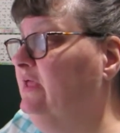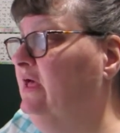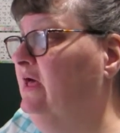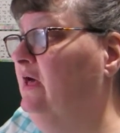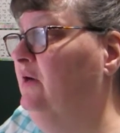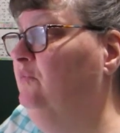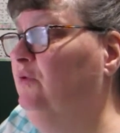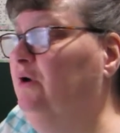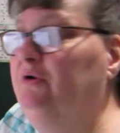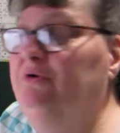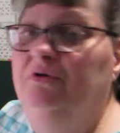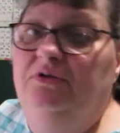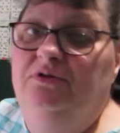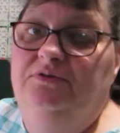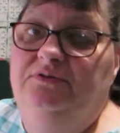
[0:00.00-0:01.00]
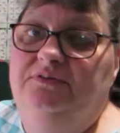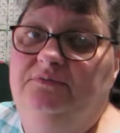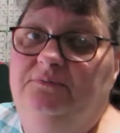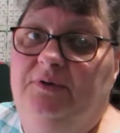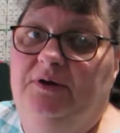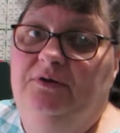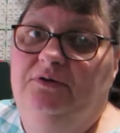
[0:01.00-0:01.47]
Um, wear, loose,
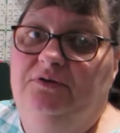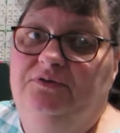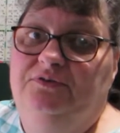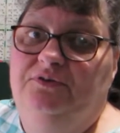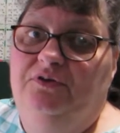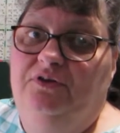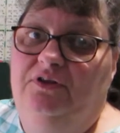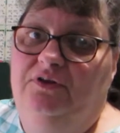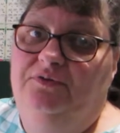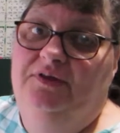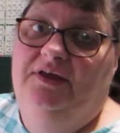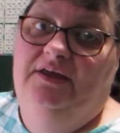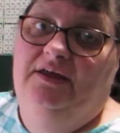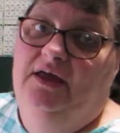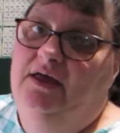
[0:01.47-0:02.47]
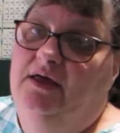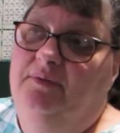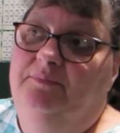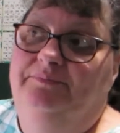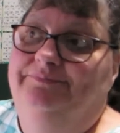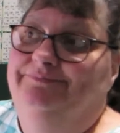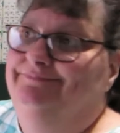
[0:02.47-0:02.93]
wear looser clothing.
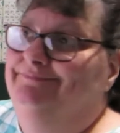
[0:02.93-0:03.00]
Um,